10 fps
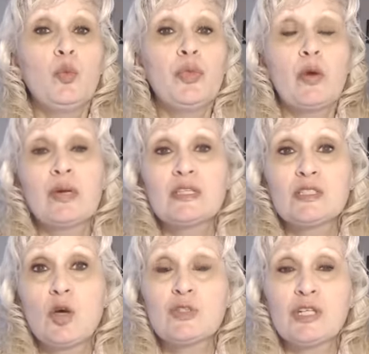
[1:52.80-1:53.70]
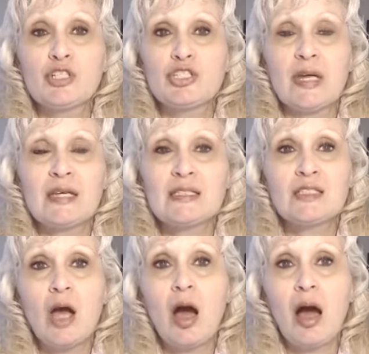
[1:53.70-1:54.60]
there is no such thing as
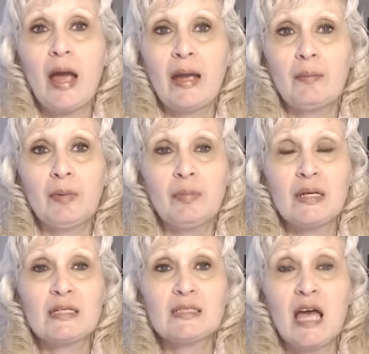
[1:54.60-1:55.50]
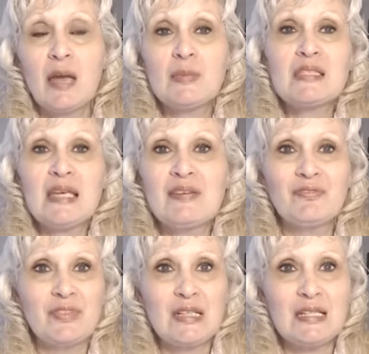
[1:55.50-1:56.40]
time because time is
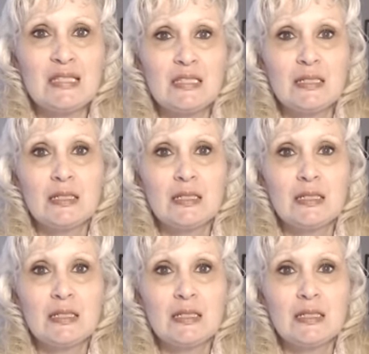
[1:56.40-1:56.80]
infinite.